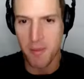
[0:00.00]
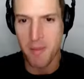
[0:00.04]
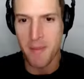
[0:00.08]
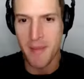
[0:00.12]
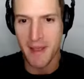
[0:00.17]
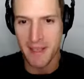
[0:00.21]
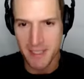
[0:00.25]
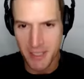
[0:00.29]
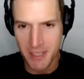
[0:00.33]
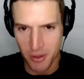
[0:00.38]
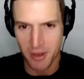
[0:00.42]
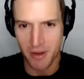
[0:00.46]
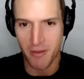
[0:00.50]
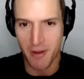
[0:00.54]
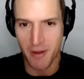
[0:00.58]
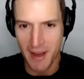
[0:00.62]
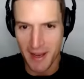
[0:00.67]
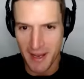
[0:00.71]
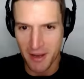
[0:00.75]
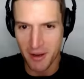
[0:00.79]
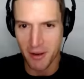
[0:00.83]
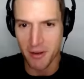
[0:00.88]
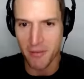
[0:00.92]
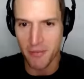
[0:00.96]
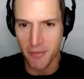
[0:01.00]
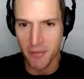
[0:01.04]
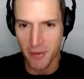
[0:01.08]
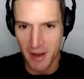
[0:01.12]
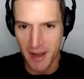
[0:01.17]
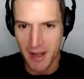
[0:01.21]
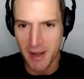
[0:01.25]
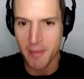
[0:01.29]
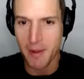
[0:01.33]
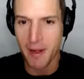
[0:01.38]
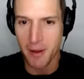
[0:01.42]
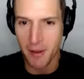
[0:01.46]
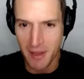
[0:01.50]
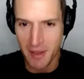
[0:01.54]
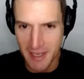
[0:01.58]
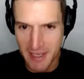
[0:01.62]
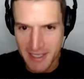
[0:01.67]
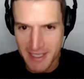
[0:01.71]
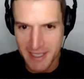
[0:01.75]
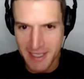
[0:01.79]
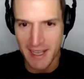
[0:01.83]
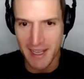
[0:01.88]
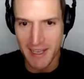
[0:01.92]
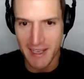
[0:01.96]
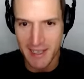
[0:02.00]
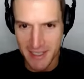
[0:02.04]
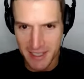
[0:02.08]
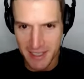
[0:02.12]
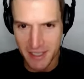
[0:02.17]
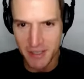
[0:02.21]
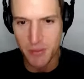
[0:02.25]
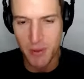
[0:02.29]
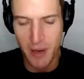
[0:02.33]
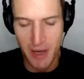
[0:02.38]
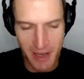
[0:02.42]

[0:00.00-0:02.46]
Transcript: mentor, right? Going for anybody listening. This is why